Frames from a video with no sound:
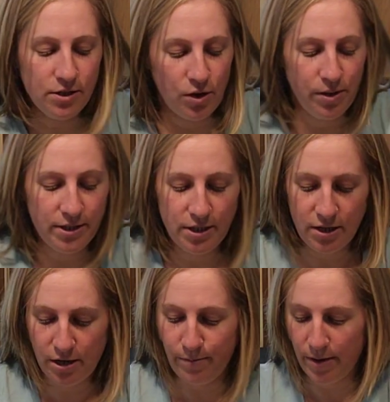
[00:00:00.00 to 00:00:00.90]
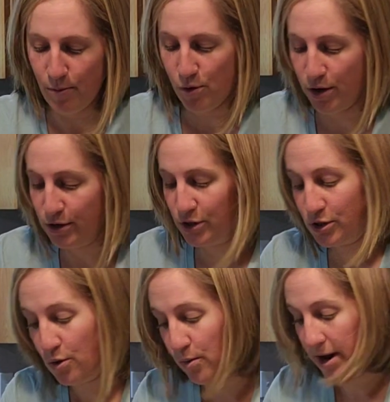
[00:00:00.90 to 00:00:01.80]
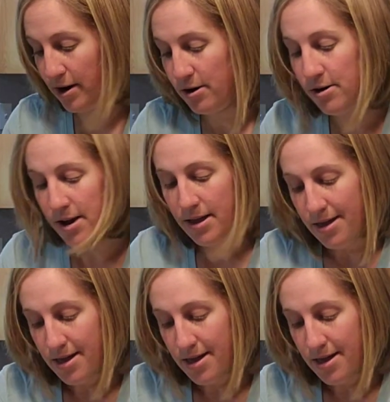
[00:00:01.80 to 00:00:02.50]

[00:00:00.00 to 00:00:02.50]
so this is gonna be more square